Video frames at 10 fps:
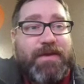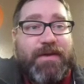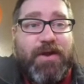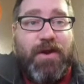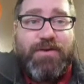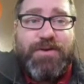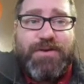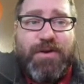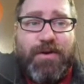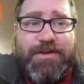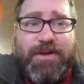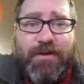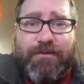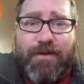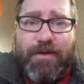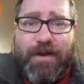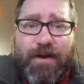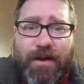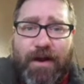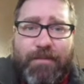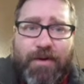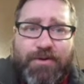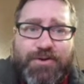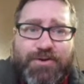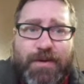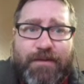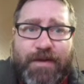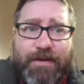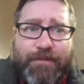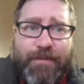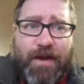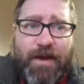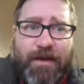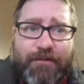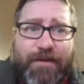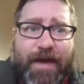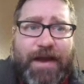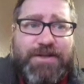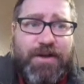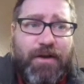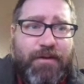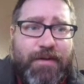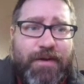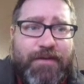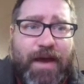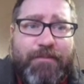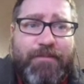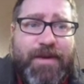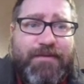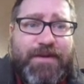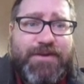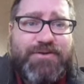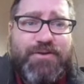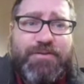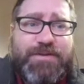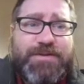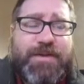The Custodes are a very combo-driven faction. Although they've got beefy troops,